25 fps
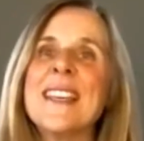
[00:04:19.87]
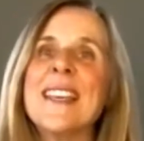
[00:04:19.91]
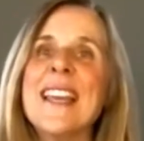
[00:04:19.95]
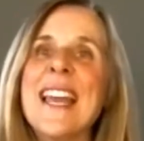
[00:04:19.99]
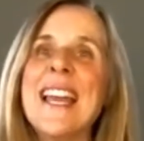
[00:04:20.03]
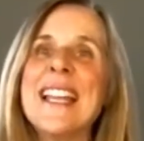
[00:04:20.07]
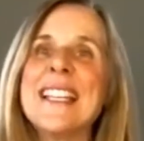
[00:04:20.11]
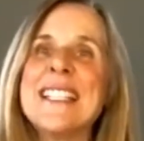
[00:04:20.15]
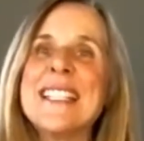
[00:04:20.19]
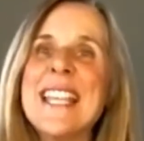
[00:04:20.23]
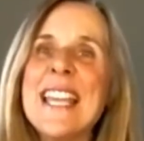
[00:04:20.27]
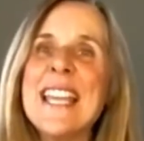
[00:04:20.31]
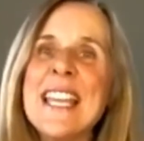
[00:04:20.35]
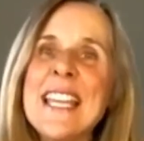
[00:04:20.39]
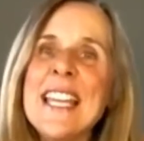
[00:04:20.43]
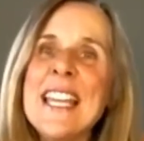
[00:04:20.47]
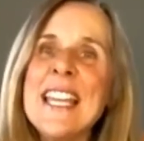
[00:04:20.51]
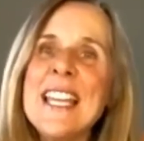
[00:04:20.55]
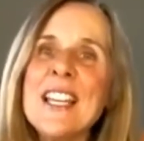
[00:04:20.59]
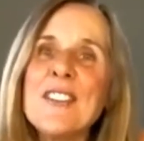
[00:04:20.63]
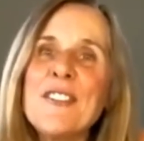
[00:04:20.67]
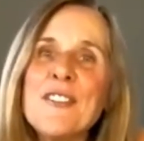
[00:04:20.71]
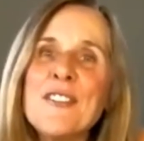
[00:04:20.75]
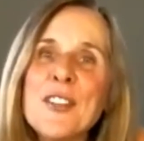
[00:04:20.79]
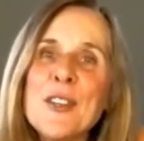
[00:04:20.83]
And
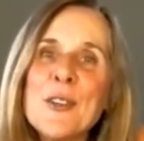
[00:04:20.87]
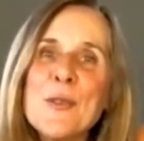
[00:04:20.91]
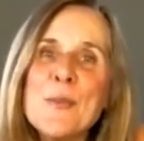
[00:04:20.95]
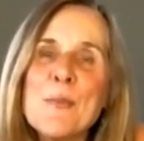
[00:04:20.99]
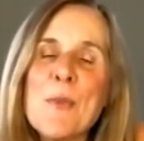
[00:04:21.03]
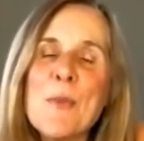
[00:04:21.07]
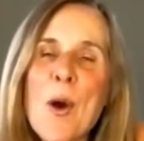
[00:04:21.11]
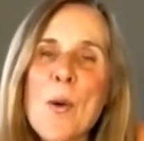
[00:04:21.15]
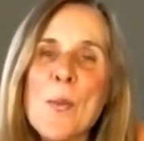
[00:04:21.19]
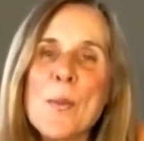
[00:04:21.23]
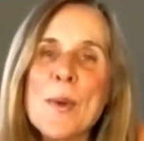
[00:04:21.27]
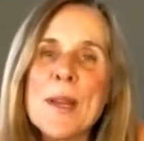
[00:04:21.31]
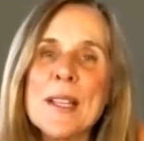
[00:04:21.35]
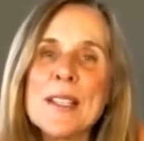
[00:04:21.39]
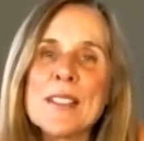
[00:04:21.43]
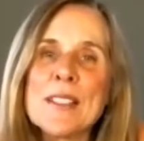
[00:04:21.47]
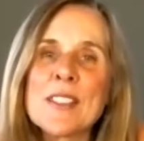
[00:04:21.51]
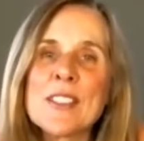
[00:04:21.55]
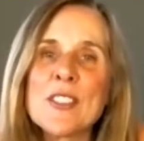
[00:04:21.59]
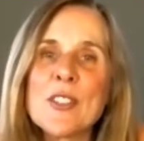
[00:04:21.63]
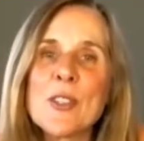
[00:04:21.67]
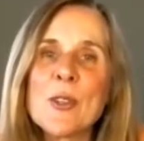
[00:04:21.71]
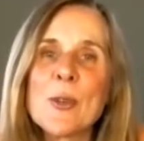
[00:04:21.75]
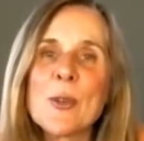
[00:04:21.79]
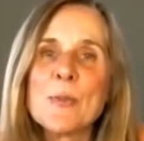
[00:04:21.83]
taking a few
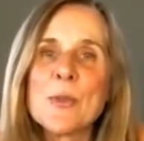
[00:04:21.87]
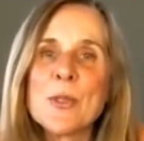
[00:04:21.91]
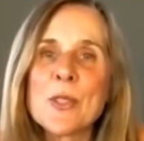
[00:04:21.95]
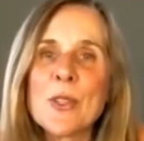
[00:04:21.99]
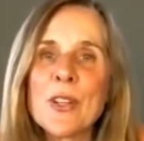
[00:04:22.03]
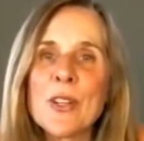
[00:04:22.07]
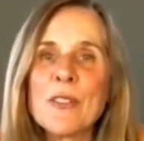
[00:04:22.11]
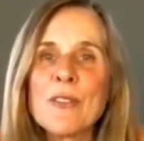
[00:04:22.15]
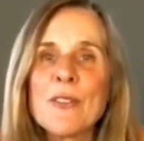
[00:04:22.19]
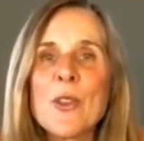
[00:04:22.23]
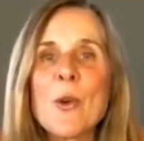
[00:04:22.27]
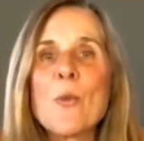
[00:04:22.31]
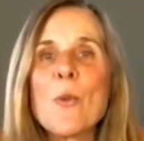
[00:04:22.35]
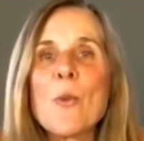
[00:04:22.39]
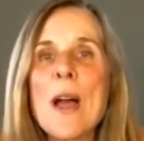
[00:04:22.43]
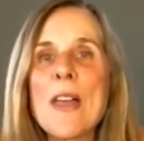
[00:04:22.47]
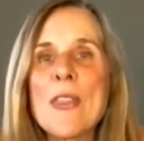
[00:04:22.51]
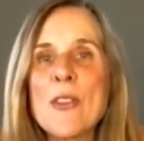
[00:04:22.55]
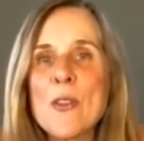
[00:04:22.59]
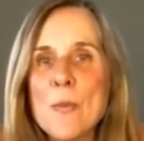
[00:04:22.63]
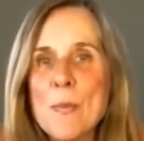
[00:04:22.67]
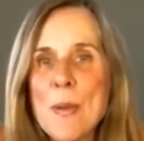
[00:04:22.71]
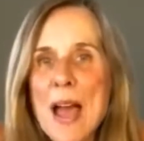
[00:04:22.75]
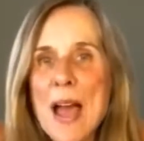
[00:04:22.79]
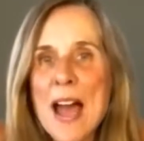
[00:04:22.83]
moments to observe the
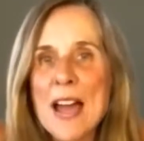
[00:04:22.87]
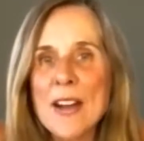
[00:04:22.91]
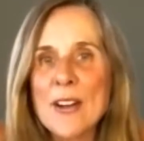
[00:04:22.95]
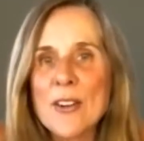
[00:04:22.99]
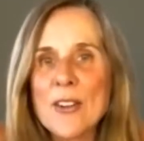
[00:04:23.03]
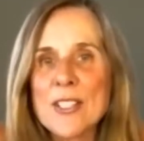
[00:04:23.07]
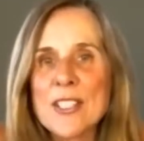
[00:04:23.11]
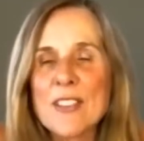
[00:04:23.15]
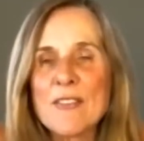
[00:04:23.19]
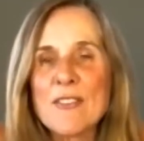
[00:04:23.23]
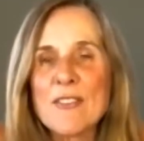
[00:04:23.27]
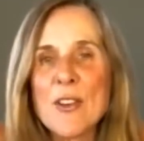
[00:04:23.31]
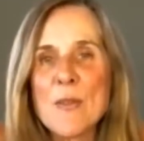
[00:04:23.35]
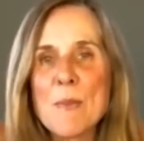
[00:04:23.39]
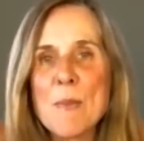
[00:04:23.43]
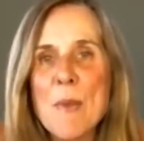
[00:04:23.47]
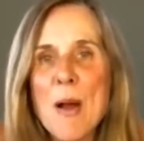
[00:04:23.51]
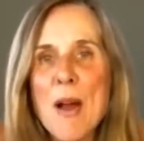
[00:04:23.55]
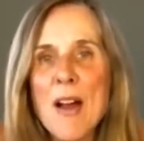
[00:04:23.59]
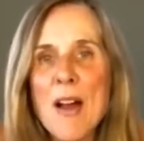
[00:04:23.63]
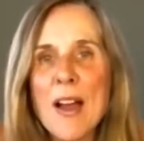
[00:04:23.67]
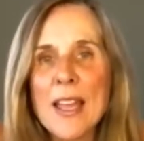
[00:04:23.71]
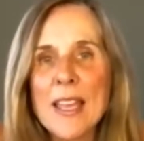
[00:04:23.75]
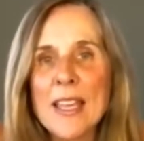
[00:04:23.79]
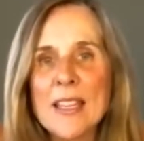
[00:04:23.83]
weather patterns of your
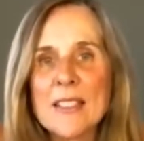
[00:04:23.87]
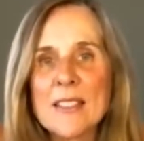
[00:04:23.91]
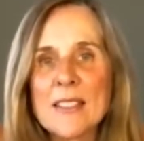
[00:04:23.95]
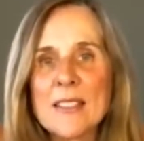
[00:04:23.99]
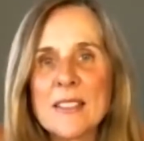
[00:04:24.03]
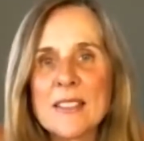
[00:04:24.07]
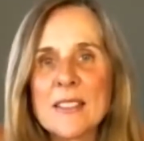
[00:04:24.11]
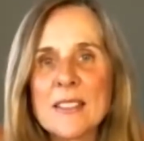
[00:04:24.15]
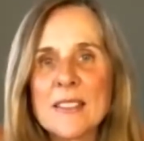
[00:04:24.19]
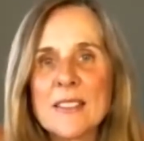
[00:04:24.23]
mind.